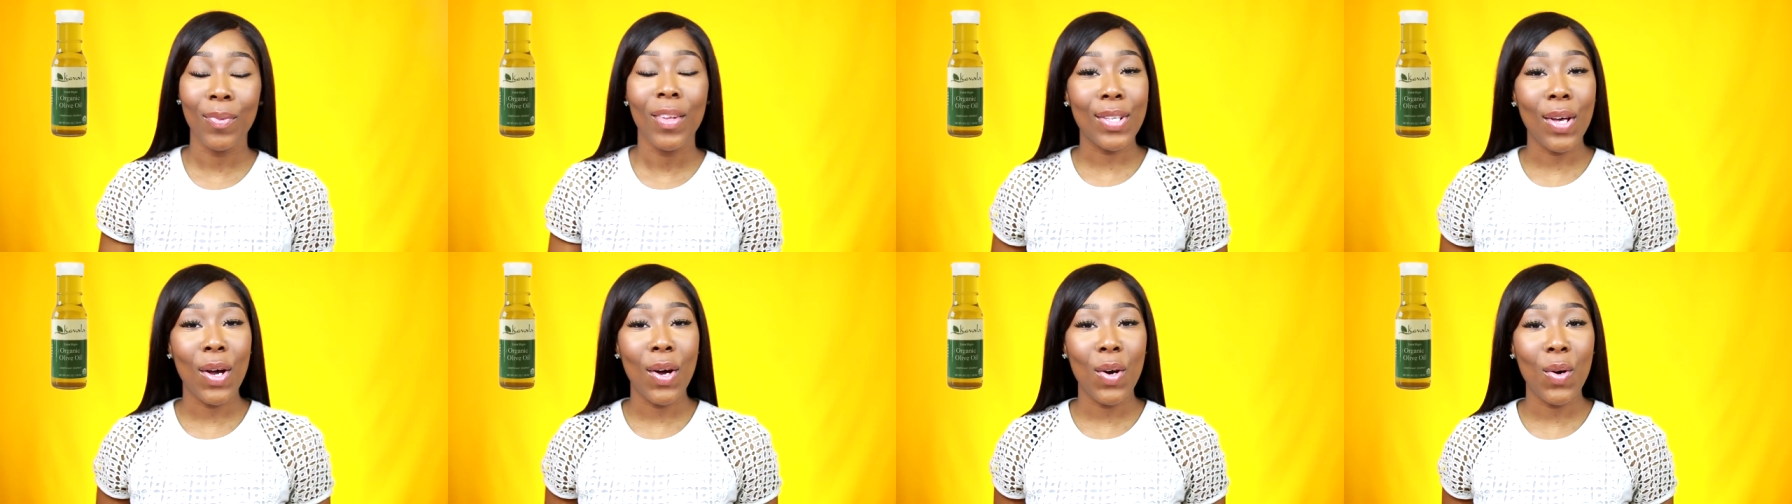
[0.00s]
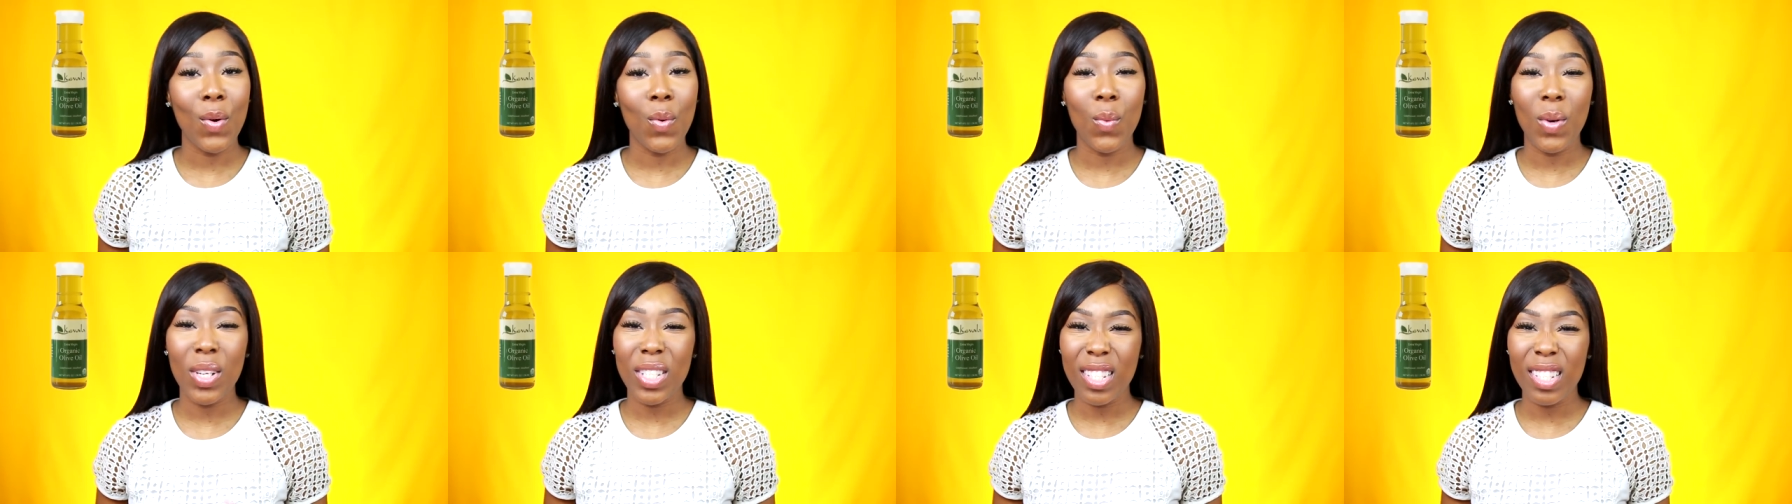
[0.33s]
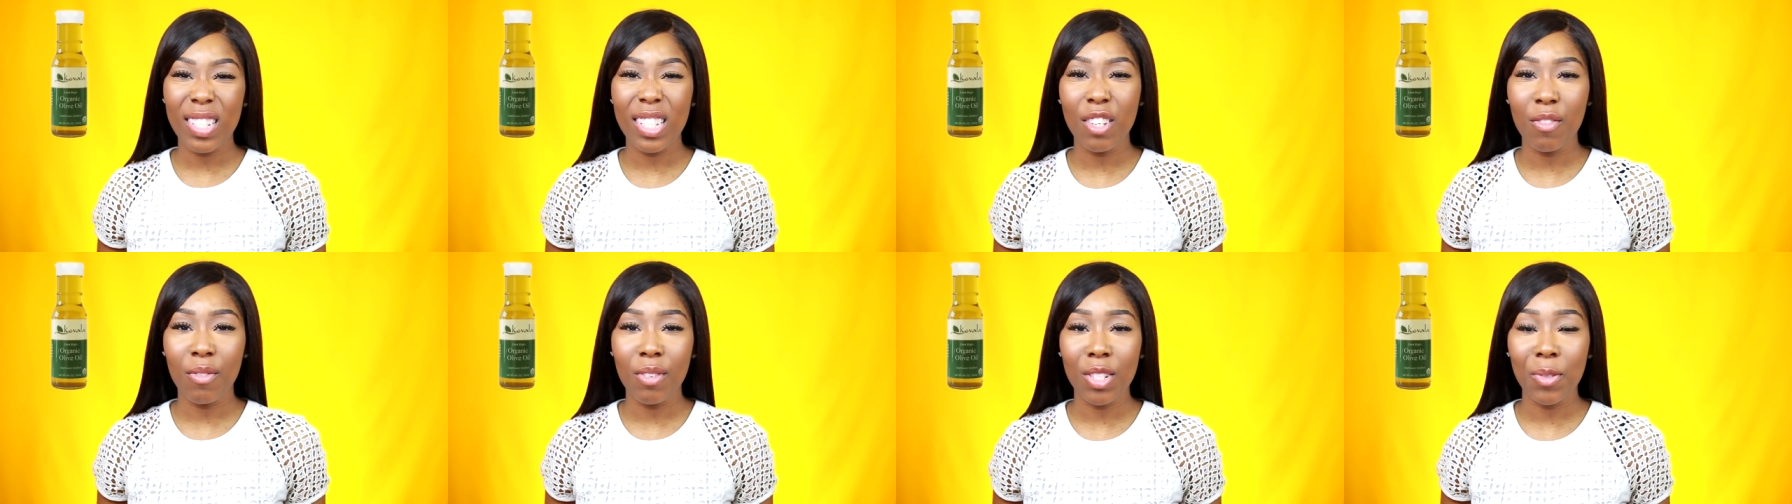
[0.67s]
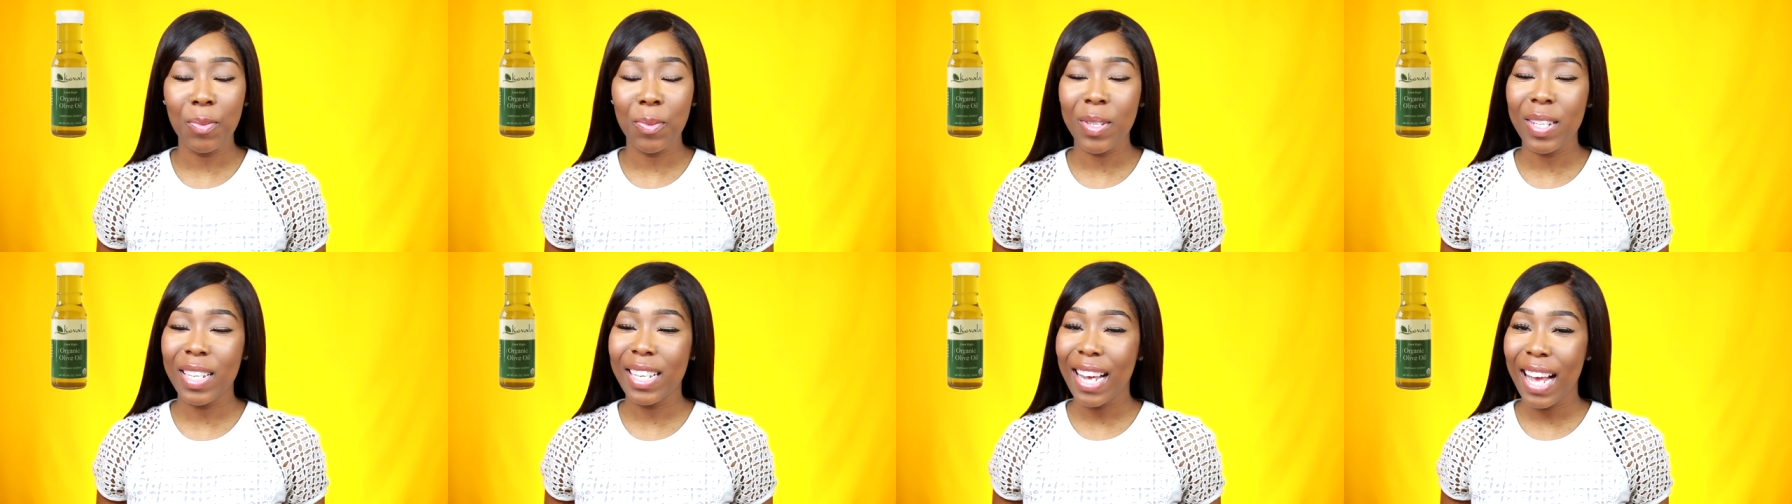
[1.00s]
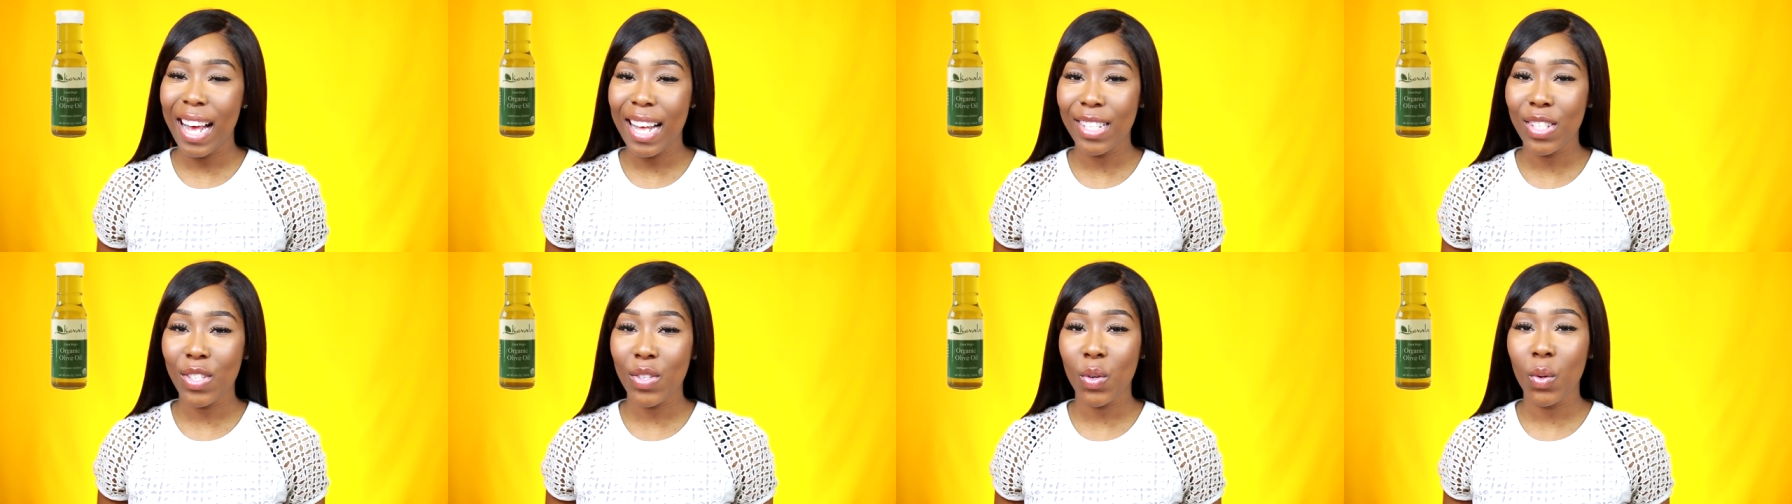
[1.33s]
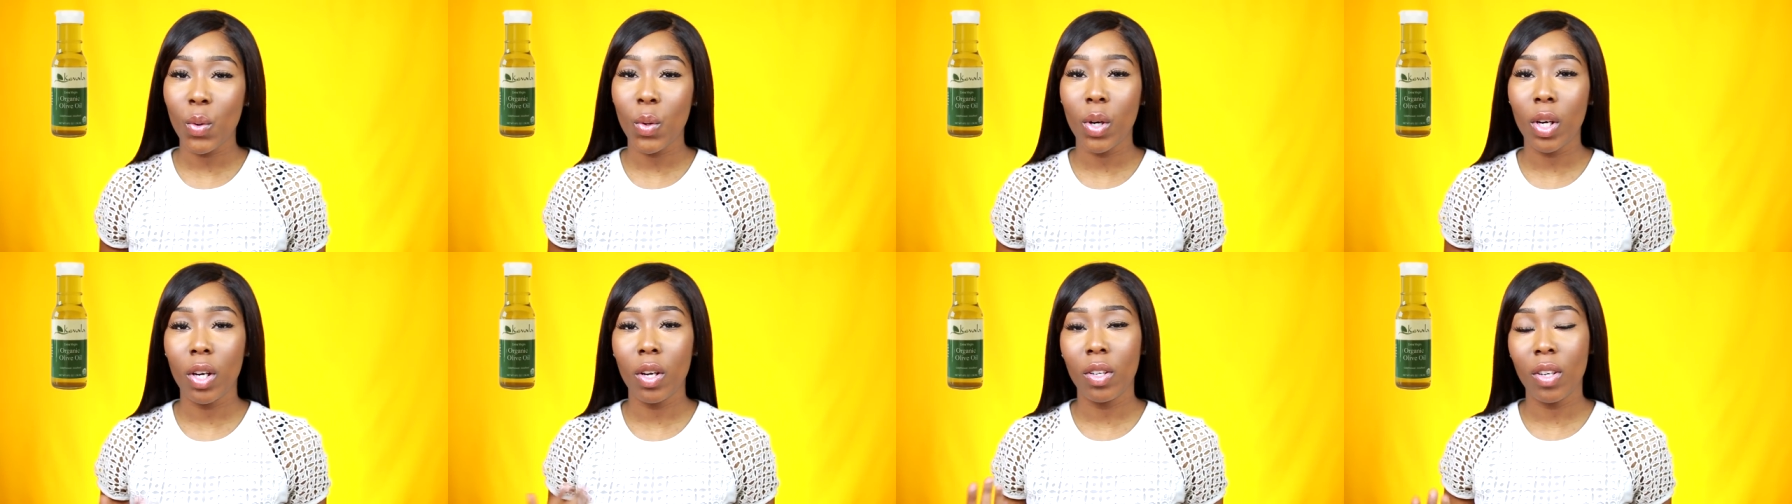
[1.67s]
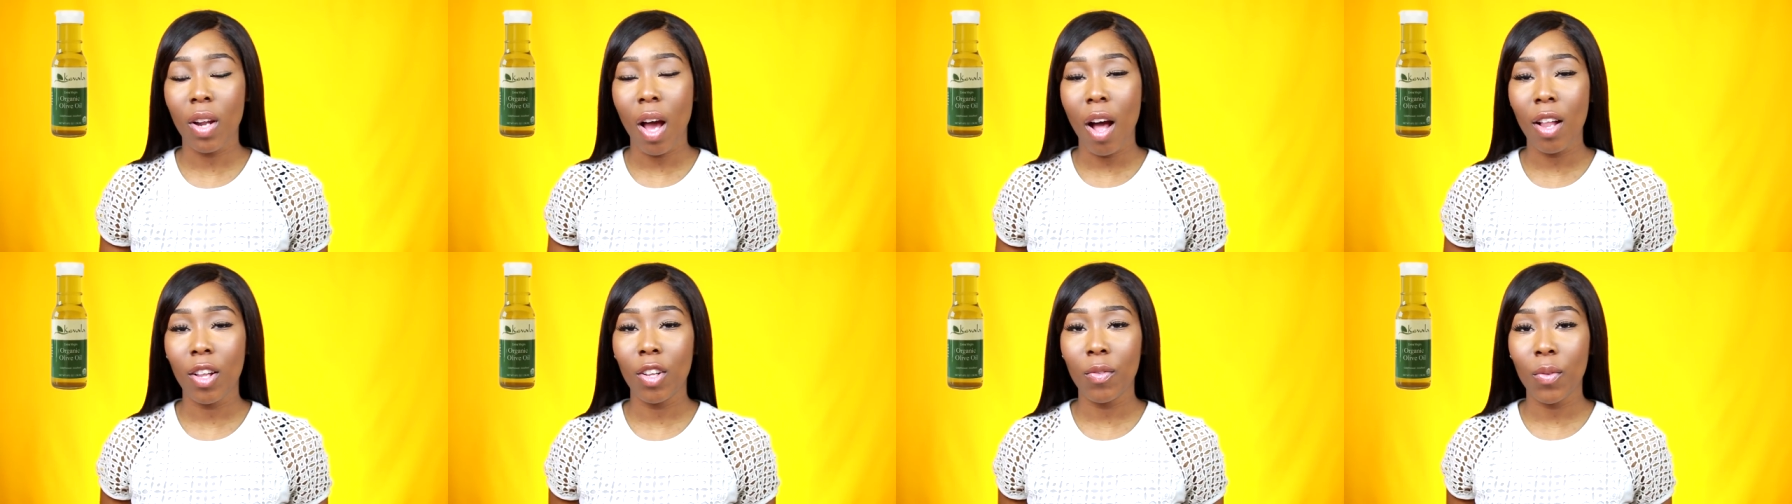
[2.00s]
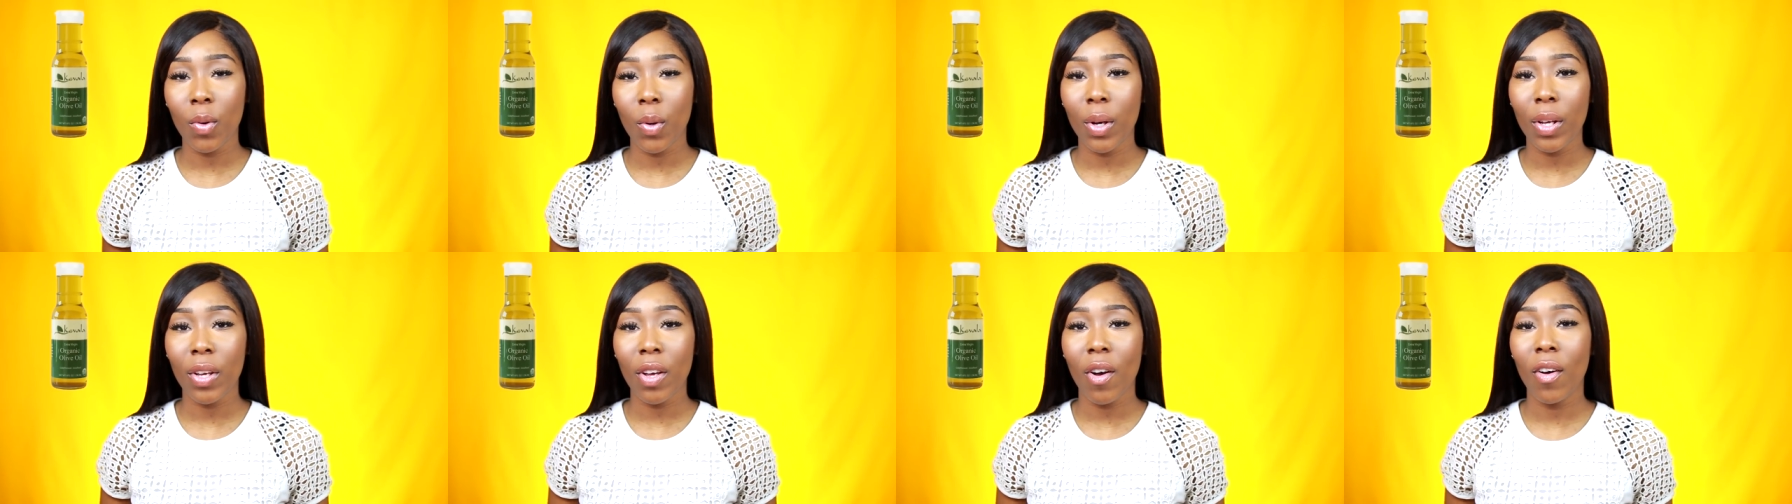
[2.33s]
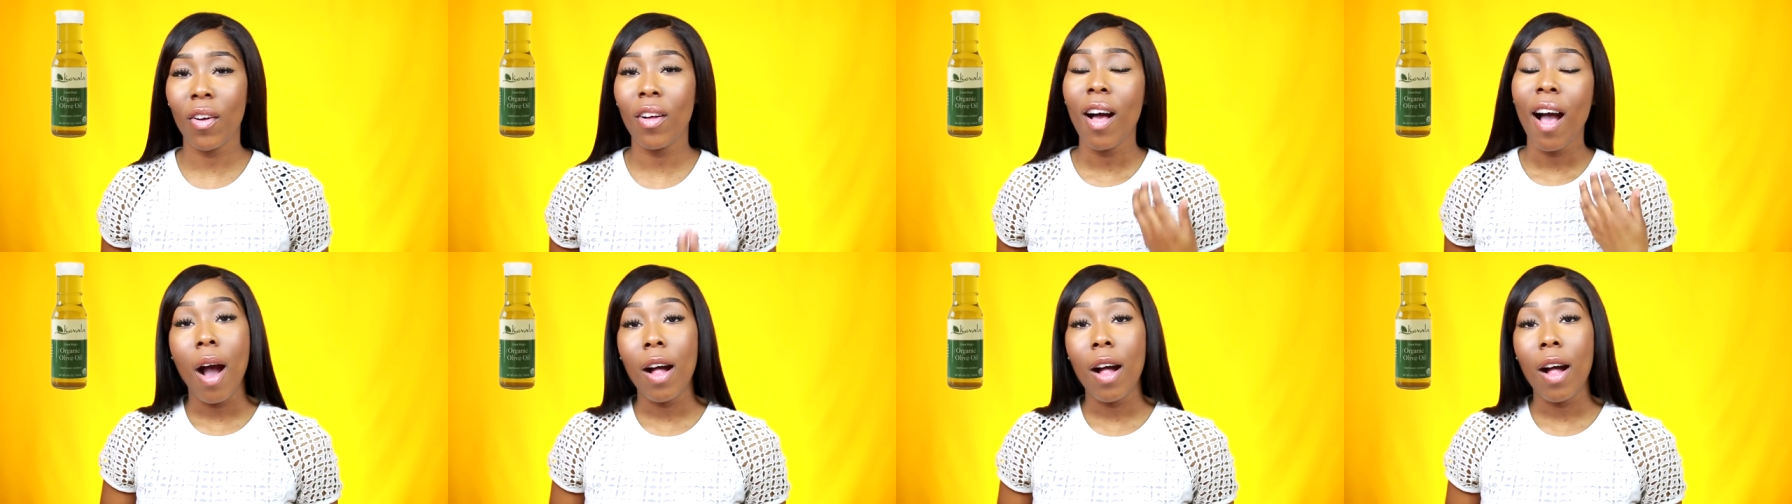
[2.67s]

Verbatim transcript: So what's the difference between castor oil and olive oil?